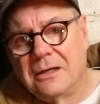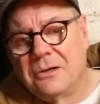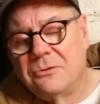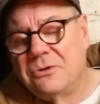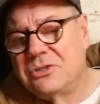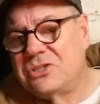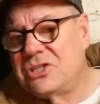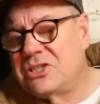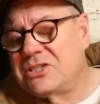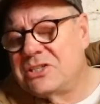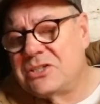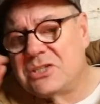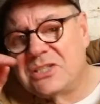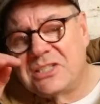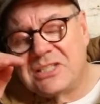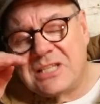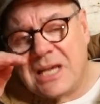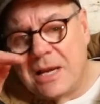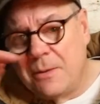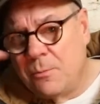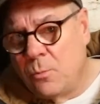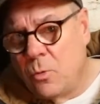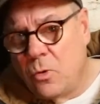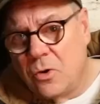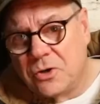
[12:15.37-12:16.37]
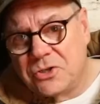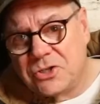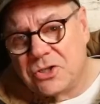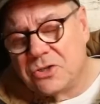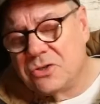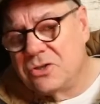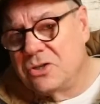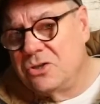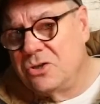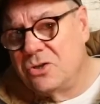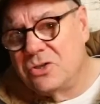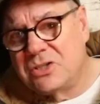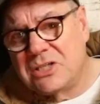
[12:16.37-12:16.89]
which is the same water
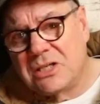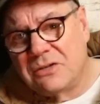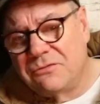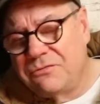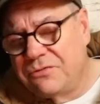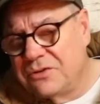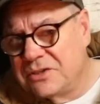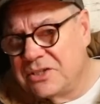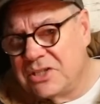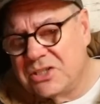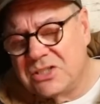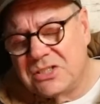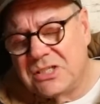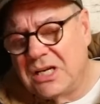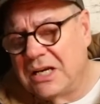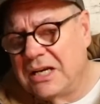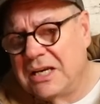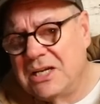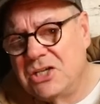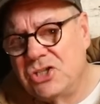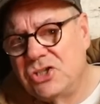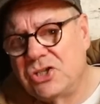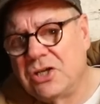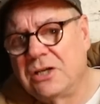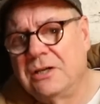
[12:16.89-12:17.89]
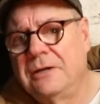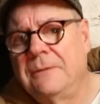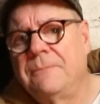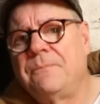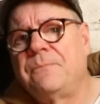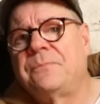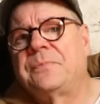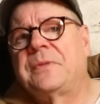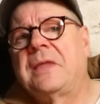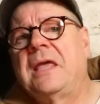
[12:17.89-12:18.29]
they're using for distillation,